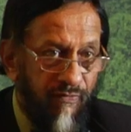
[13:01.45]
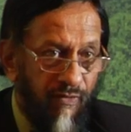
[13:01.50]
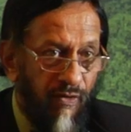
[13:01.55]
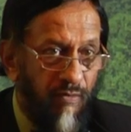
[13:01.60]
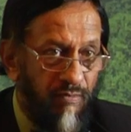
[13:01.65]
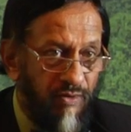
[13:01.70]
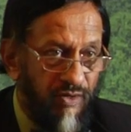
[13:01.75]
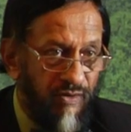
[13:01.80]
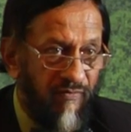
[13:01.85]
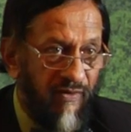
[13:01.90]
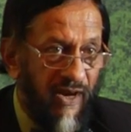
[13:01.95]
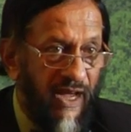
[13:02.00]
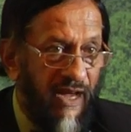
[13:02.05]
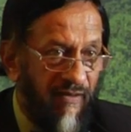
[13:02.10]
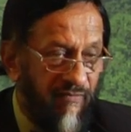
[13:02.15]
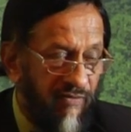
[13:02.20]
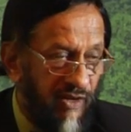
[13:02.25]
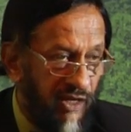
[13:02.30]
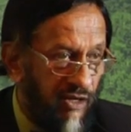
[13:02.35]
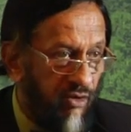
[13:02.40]
forms of
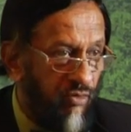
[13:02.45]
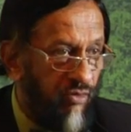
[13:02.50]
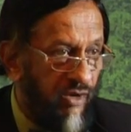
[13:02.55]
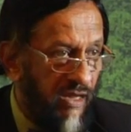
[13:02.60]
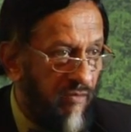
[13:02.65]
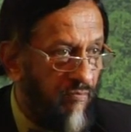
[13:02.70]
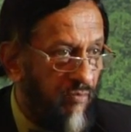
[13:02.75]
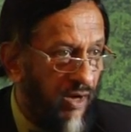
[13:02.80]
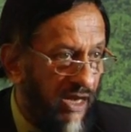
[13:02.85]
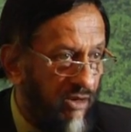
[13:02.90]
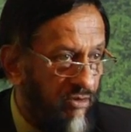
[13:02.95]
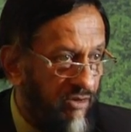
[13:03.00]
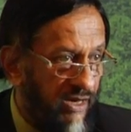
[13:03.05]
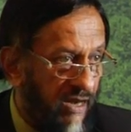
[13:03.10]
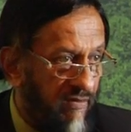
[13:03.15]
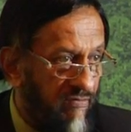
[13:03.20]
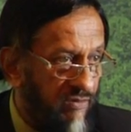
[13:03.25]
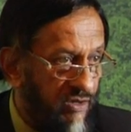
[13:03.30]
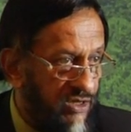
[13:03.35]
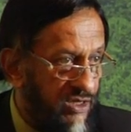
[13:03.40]
life, including
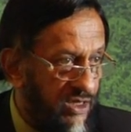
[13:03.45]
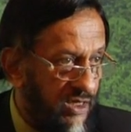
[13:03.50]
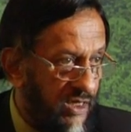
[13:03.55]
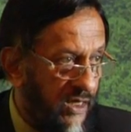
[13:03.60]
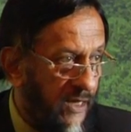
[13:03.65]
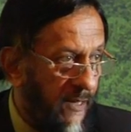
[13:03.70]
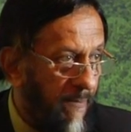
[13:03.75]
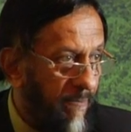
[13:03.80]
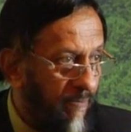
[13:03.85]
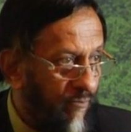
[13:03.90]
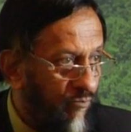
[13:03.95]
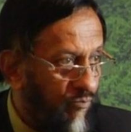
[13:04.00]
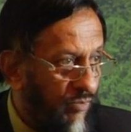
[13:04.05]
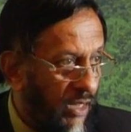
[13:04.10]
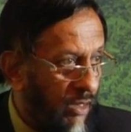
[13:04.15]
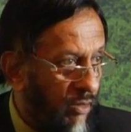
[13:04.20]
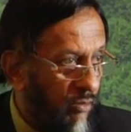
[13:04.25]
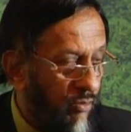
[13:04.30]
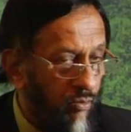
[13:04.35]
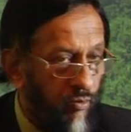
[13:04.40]
biodiversity,
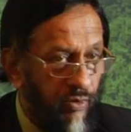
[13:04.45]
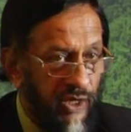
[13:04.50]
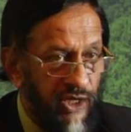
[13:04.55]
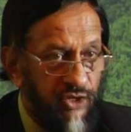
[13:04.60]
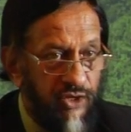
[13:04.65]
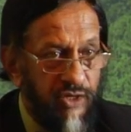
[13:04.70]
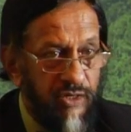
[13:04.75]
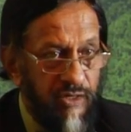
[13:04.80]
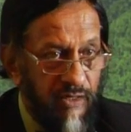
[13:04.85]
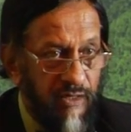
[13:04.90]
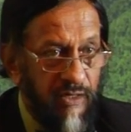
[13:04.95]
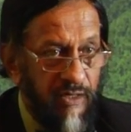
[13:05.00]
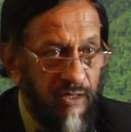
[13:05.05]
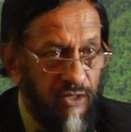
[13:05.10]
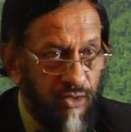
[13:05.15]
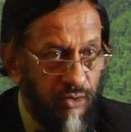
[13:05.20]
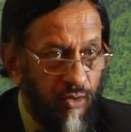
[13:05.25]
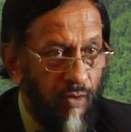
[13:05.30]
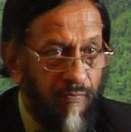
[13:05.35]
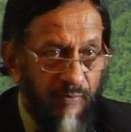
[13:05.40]
which is
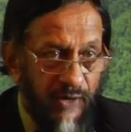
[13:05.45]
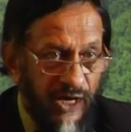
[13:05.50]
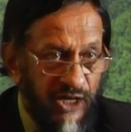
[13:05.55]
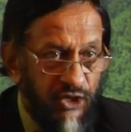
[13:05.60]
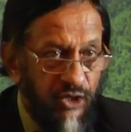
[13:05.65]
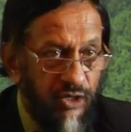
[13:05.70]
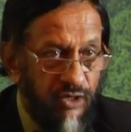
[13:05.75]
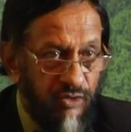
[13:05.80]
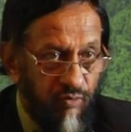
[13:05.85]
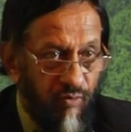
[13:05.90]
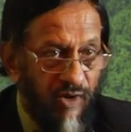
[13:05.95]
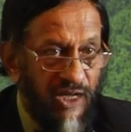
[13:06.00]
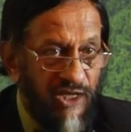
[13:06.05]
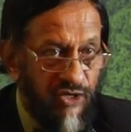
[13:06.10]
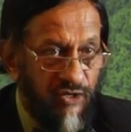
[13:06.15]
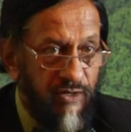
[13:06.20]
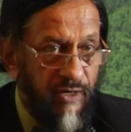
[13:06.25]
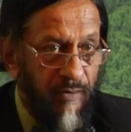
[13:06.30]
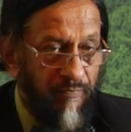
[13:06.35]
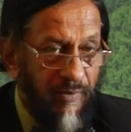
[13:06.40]
so precious,
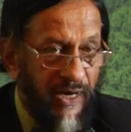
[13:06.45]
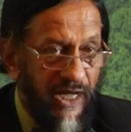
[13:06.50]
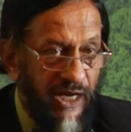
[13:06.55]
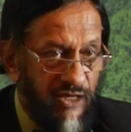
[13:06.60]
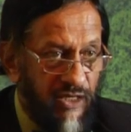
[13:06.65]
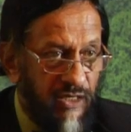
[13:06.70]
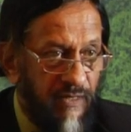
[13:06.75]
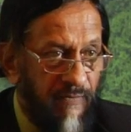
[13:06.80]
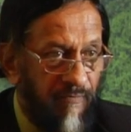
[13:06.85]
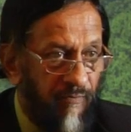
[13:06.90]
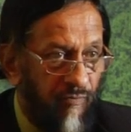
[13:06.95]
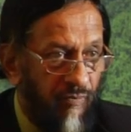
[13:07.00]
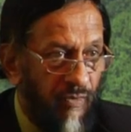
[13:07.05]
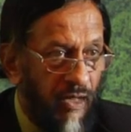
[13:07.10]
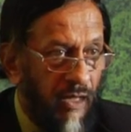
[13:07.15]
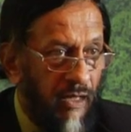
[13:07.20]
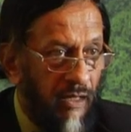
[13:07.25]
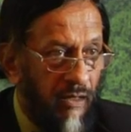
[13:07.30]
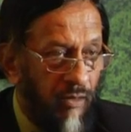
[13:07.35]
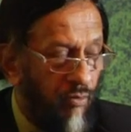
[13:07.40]
once replaced,
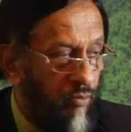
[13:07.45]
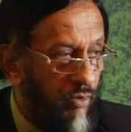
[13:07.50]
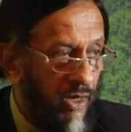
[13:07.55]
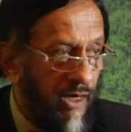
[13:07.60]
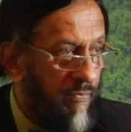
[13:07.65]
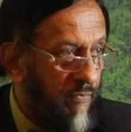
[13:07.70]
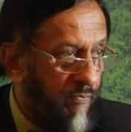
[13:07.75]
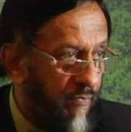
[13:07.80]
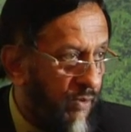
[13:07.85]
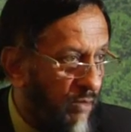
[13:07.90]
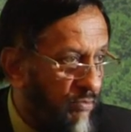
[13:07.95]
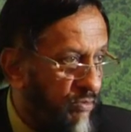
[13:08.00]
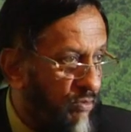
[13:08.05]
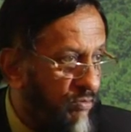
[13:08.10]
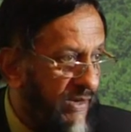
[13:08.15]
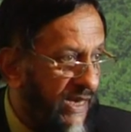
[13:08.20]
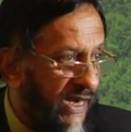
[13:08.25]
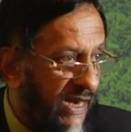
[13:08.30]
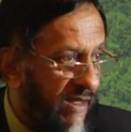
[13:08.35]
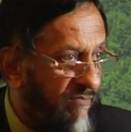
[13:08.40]
will
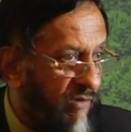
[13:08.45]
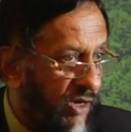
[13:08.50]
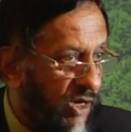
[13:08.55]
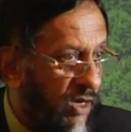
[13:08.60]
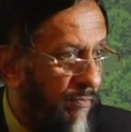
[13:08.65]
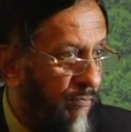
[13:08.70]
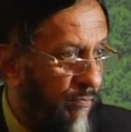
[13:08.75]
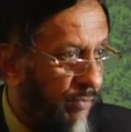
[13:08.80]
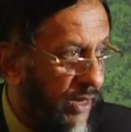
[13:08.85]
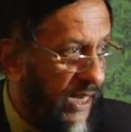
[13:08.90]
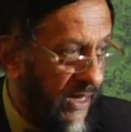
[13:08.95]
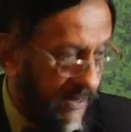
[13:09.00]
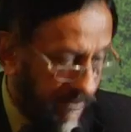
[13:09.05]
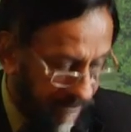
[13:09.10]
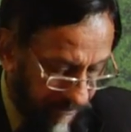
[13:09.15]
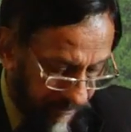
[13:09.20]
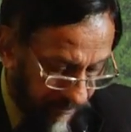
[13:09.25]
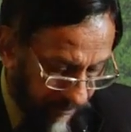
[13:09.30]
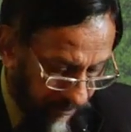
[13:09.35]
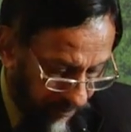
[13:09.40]
probably never come back.
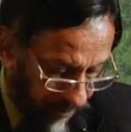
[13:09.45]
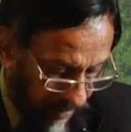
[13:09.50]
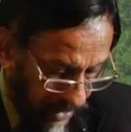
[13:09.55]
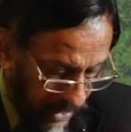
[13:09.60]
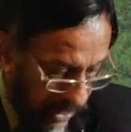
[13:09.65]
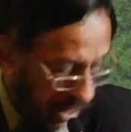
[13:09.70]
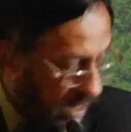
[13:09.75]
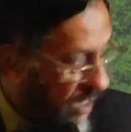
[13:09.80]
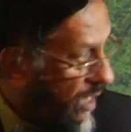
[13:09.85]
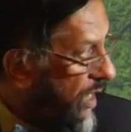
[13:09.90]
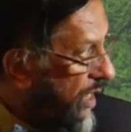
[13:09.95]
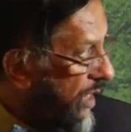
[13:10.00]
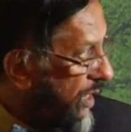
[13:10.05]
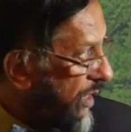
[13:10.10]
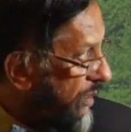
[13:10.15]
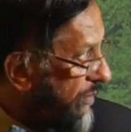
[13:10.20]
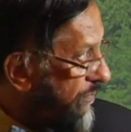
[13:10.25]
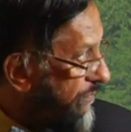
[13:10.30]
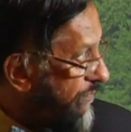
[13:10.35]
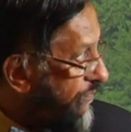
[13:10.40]

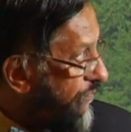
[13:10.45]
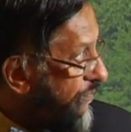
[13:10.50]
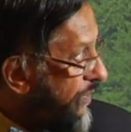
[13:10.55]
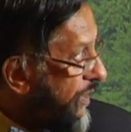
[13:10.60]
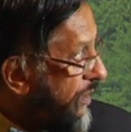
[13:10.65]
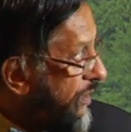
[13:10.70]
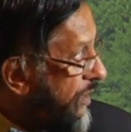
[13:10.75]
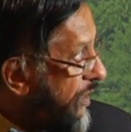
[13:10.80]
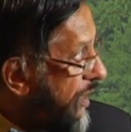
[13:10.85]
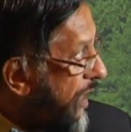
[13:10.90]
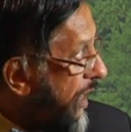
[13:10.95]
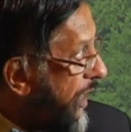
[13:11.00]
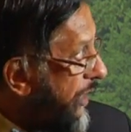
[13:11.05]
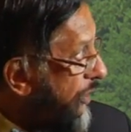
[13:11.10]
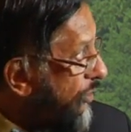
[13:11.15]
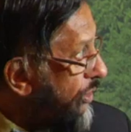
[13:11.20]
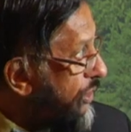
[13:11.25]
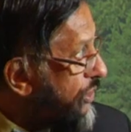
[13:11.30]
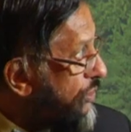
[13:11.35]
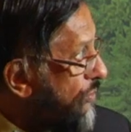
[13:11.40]
I
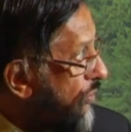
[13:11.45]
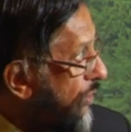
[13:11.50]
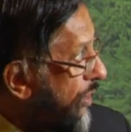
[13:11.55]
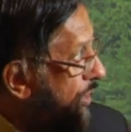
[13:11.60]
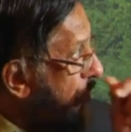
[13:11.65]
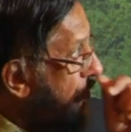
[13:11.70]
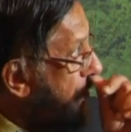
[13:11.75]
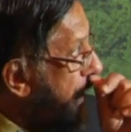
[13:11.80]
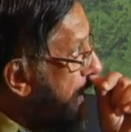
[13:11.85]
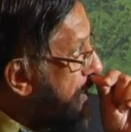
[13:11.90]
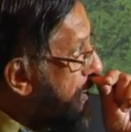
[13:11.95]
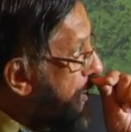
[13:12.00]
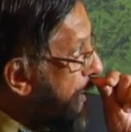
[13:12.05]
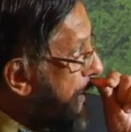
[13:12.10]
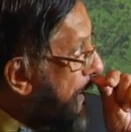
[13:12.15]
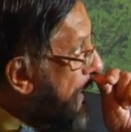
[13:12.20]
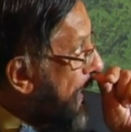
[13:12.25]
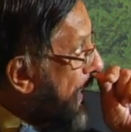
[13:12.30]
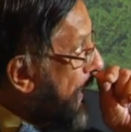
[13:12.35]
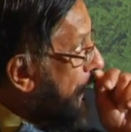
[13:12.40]
also want to
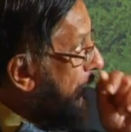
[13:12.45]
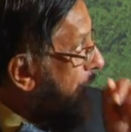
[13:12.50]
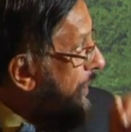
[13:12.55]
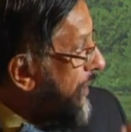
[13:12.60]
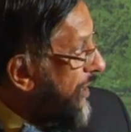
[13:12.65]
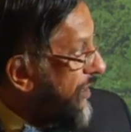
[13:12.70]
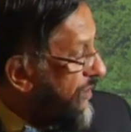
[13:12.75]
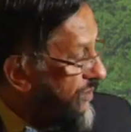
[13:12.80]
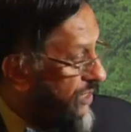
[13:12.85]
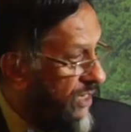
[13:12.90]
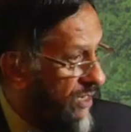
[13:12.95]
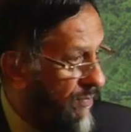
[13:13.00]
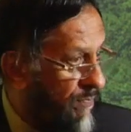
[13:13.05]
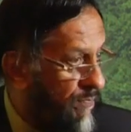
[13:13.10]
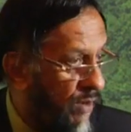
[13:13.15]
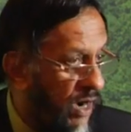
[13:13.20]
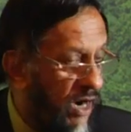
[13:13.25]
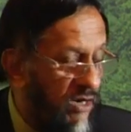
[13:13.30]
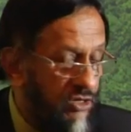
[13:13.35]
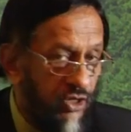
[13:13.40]
mention that there are
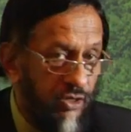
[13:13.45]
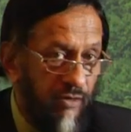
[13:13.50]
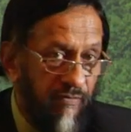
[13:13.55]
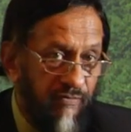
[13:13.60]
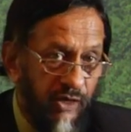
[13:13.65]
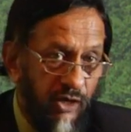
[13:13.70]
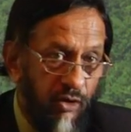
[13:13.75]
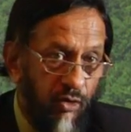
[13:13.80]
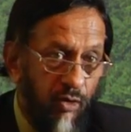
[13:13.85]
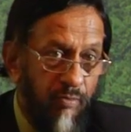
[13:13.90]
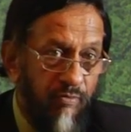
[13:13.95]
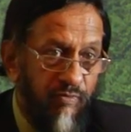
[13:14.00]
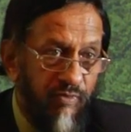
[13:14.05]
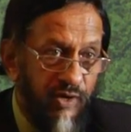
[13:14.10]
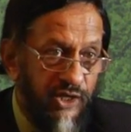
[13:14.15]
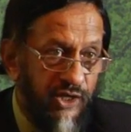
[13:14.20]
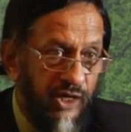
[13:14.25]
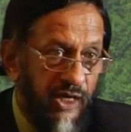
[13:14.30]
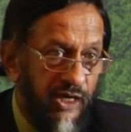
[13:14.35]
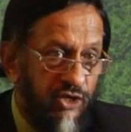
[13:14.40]
parts of the globe
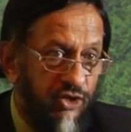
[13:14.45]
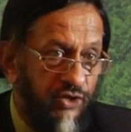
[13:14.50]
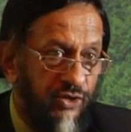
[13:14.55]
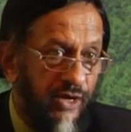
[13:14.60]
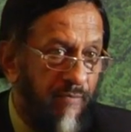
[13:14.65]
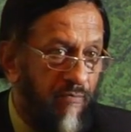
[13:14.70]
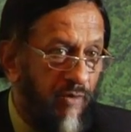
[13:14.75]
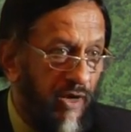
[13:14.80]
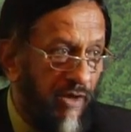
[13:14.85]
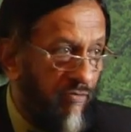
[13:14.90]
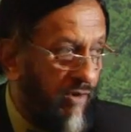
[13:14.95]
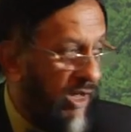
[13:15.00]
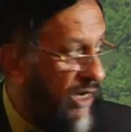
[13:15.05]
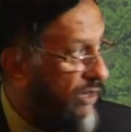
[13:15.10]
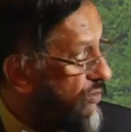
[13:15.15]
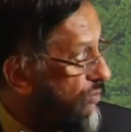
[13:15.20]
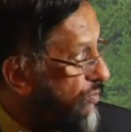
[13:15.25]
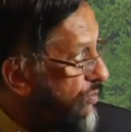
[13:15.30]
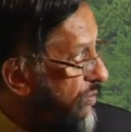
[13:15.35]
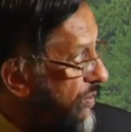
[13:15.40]
which are extremely
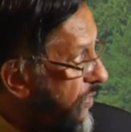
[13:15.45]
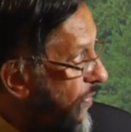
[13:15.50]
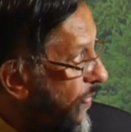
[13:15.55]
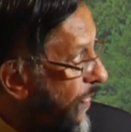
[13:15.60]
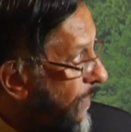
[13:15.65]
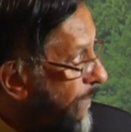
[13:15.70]
vulnerable.